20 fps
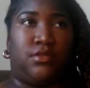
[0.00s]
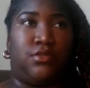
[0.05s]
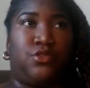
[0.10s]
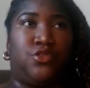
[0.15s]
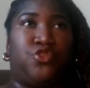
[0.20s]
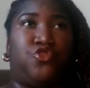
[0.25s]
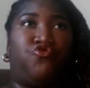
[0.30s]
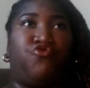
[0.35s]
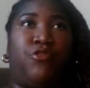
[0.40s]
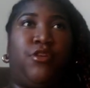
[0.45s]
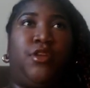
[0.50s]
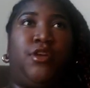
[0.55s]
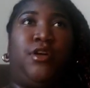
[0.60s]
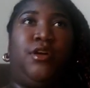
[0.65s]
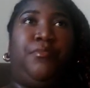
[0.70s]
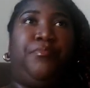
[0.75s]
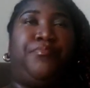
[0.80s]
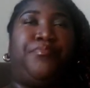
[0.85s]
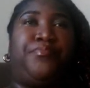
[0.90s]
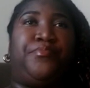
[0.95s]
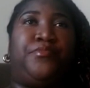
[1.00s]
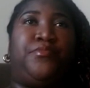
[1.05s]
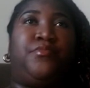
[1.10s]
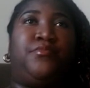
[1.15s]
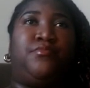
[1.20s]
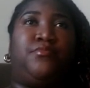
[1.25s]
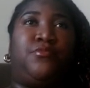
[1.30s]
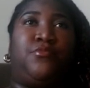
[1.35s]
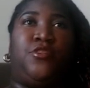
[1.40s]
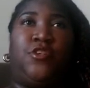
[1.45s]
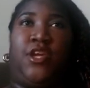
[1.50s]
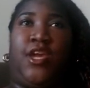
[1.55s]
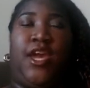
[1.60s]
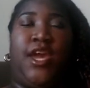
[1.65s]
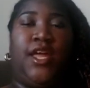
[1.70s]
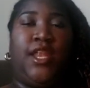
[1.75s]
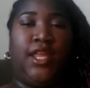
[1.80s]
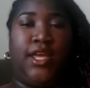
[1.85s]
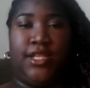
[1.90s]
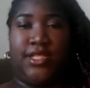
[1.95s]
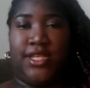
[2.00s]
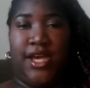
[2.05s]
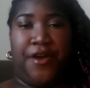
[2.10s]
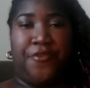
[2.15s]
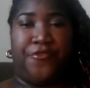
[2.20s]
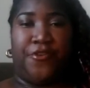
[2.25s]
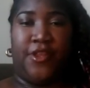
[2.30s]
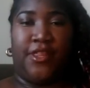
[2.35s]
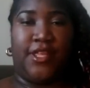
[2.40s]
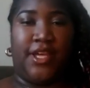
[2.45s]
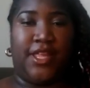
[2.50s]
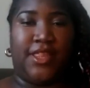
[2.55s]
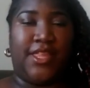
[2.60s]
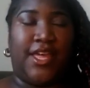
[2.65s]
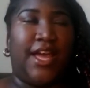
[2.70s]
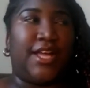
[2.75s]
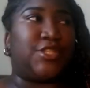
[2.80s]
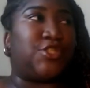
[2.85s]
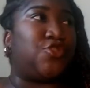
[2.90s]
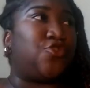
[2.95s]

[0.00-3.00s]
straight up. You can't lay down or anything like that.